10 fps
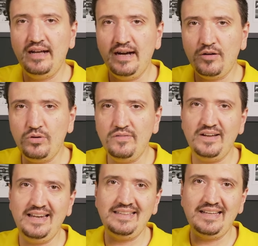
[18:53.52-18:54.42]

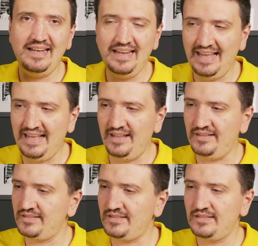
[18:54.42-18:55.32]
equivalent
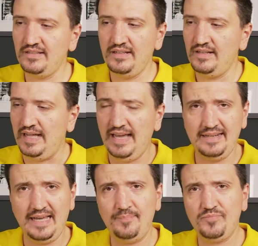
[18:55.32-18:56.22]
lens.
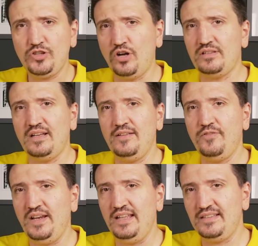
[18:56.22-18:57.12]
And I'm totally
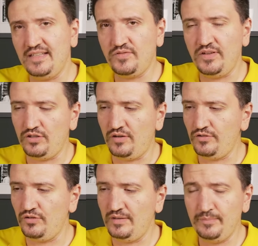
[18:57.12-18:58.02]
feeling this field of
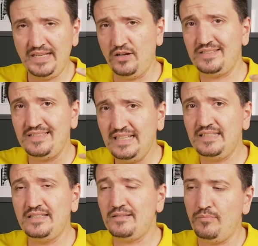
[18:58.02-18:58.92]
view because this
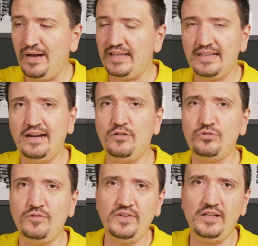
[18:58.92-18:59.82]
is my
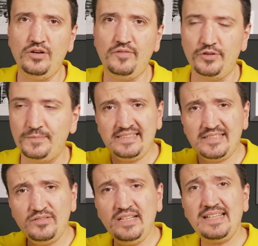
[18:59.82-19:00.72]
go-to field of view.
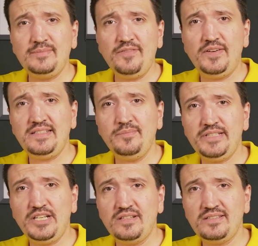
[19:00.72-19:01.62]
So these are my first
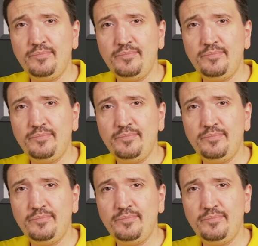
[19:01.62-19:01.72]
impressions